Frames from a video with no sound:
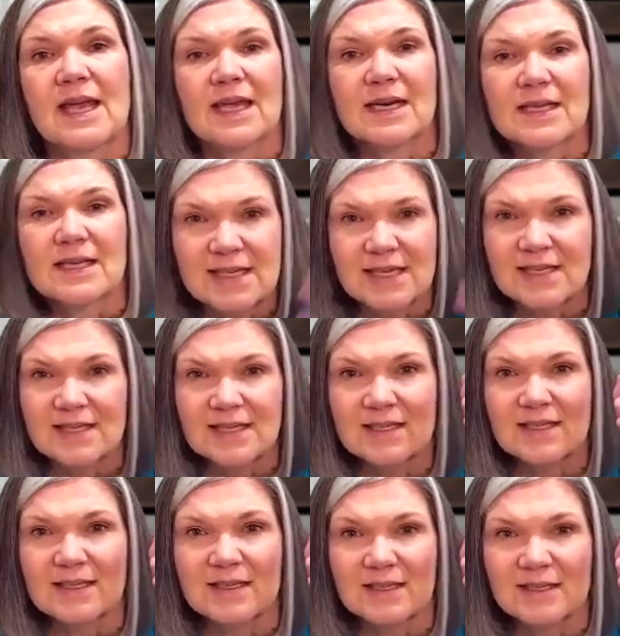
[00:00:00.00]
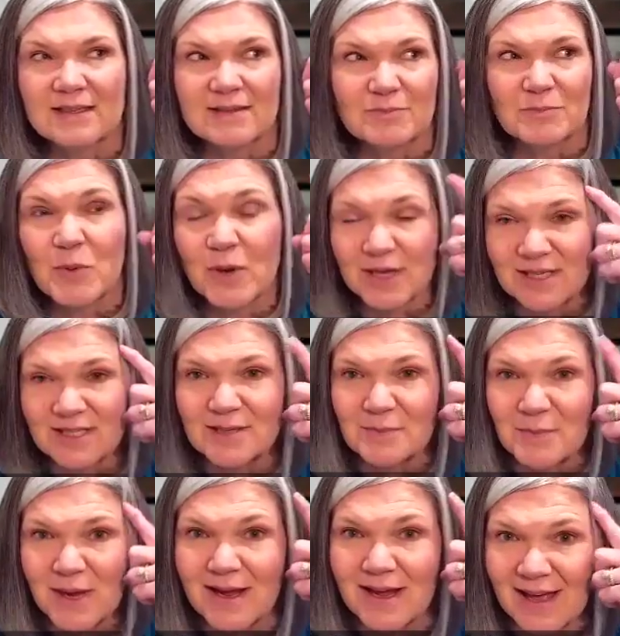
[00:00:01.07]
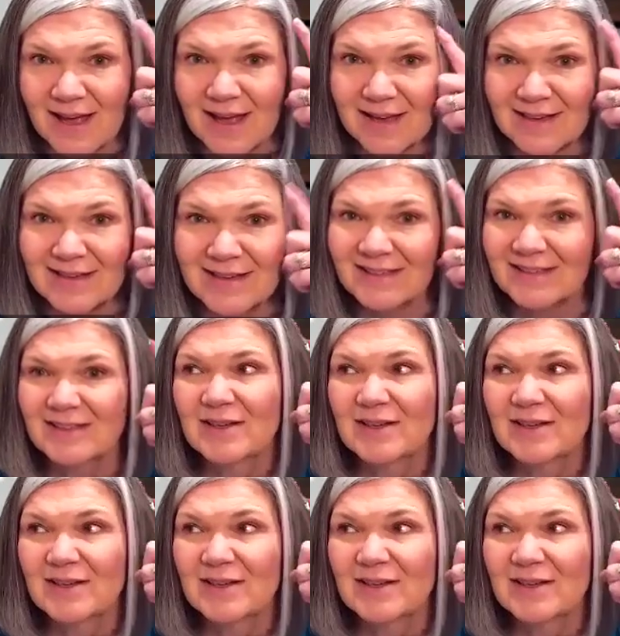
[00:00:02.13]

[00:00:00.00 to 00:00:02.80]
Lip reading: And I said, pointed to my head,